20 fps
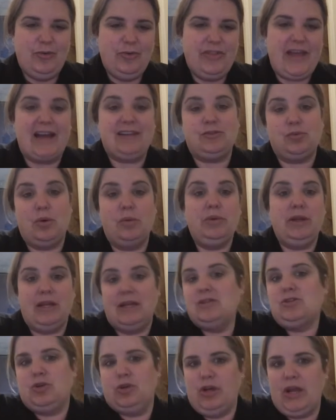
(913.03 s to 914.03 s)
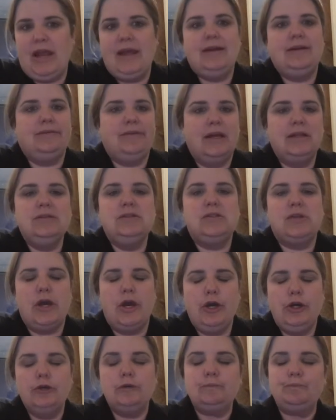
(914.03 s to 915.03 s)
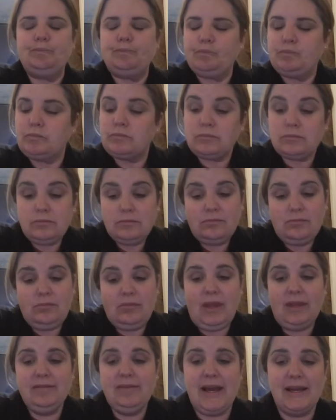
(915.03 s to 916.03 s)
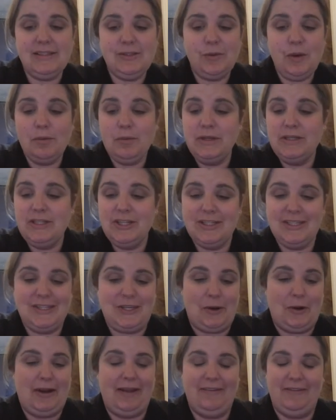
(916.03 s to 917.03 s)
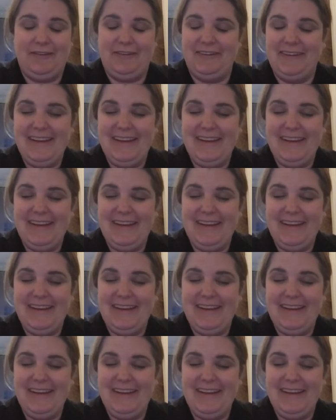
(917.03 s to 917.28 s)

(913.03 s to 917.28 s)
that's what we need to create. And so that's what we just sort of,